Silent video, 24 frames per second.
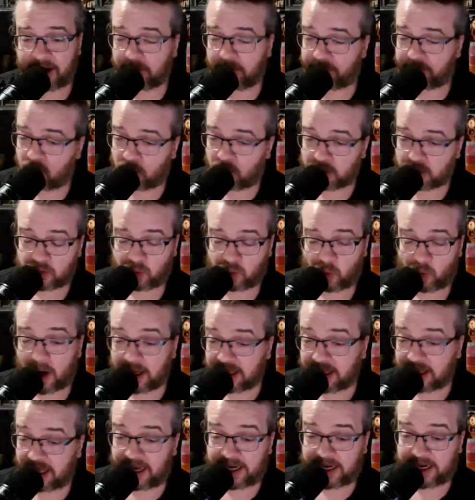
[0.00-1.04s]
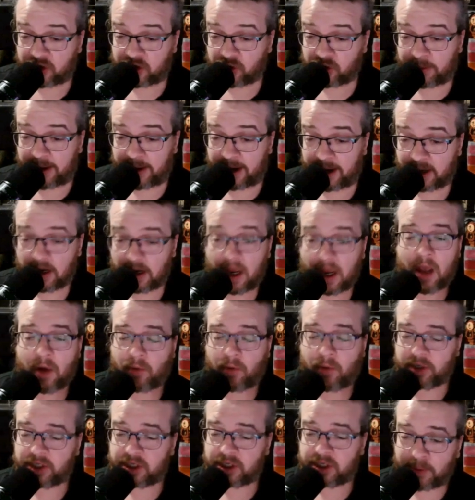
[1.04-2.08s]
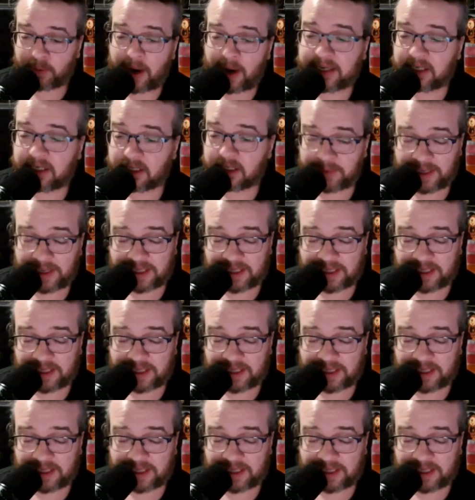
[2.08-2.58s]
Of course, one Lady Tremaine, which surprises me.